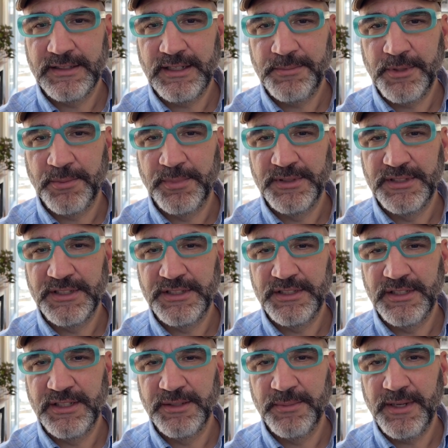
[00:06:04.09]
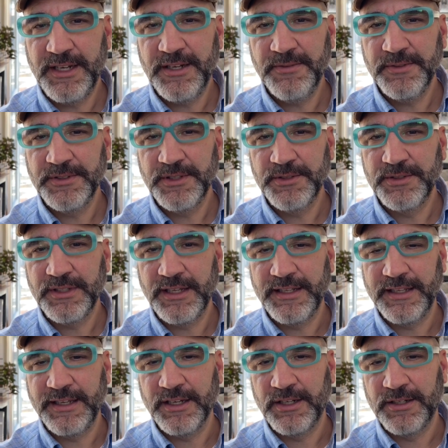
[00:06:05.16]
And I'm going to position him ever so
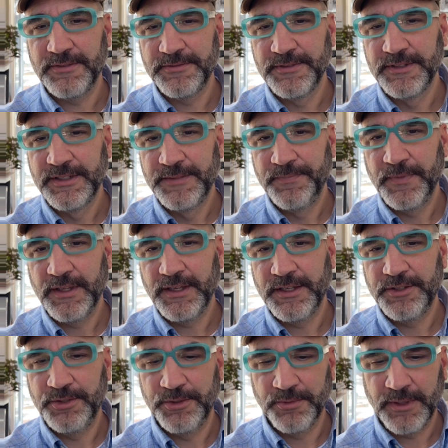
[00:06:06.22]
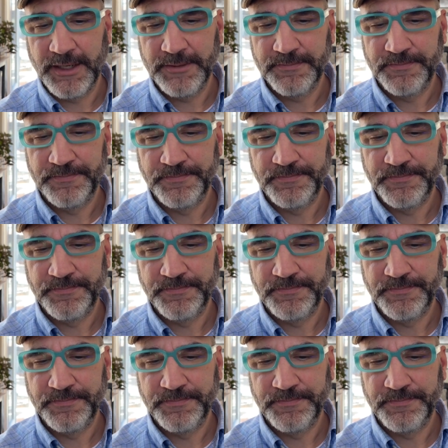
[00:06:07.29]
slightly off to the right.